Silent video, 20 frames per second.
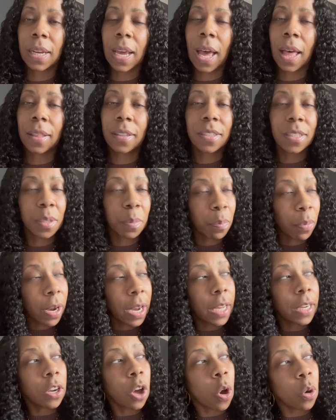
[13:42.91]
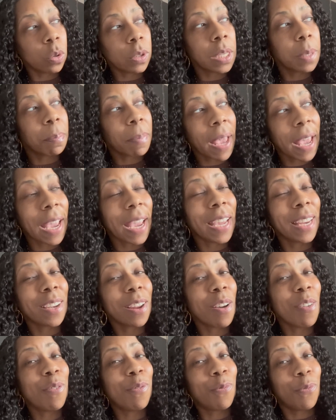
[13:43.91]
The brand only
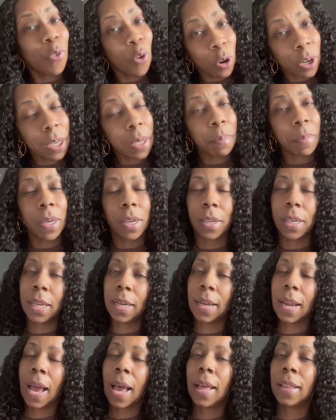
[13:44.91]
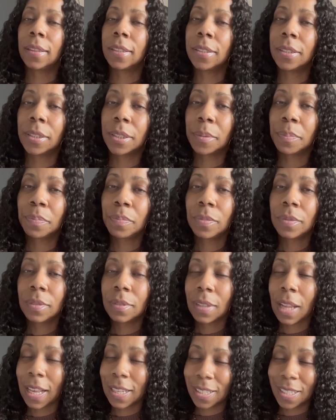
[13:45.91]
made $40 million.
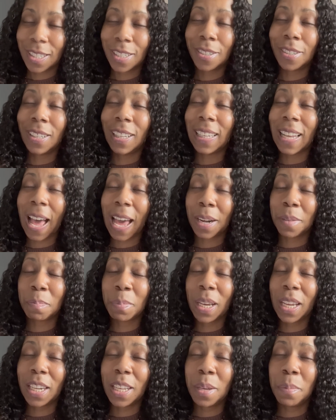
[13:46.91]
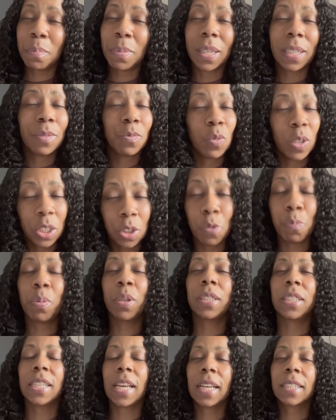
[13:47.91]
That's still a lot of money, but when you
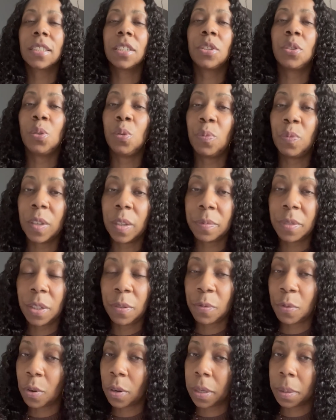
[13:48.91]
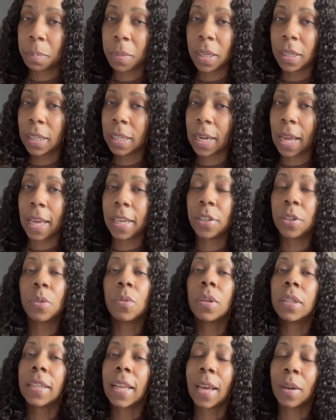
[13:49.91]
project in 250, 40 million ain't
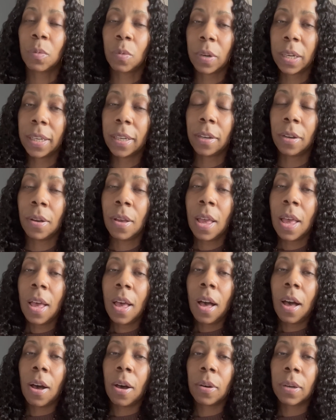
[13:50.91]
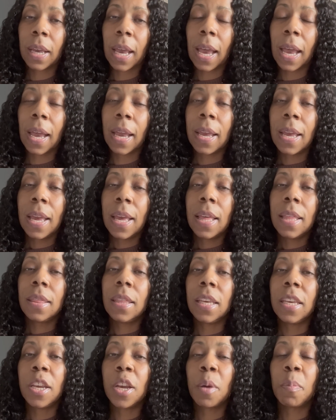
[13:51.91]
doing that well. Okay.
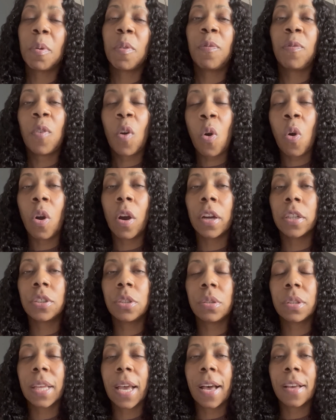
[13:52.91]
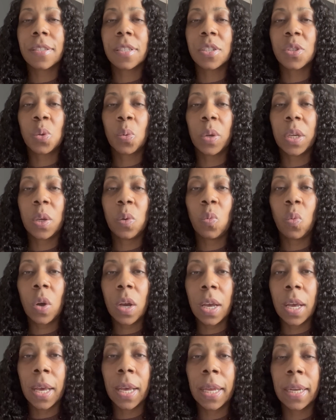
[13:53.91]
The year before
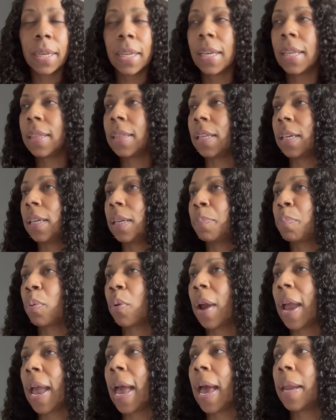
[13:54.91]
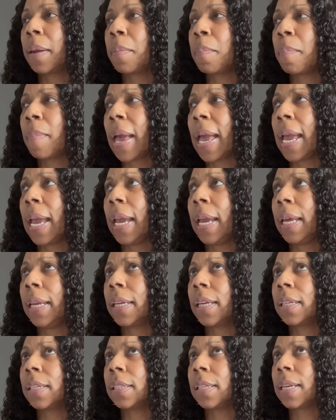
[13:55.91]
2021, the brand
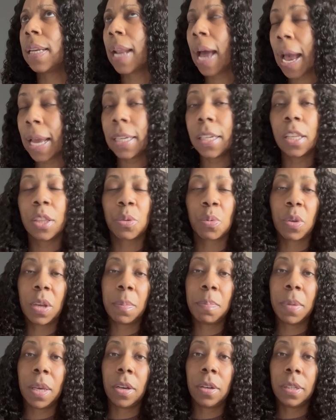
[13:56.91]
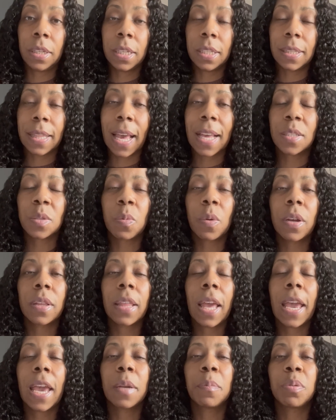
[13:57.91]
made 93 million. That's where
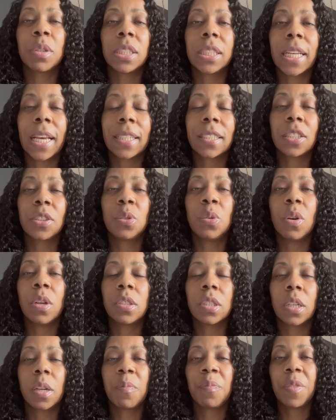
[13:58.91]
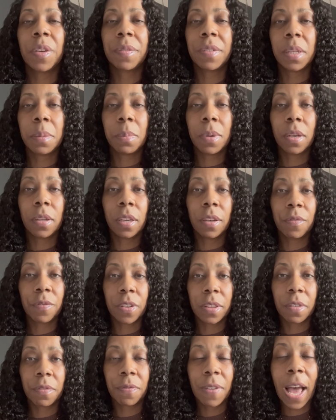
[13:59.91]
they had projected 250 million
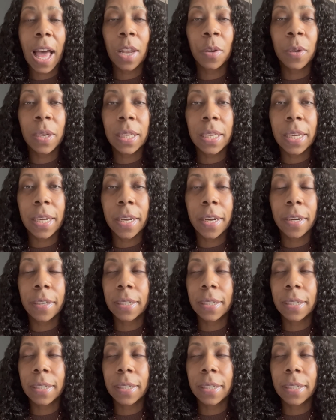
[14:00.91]
for the following year.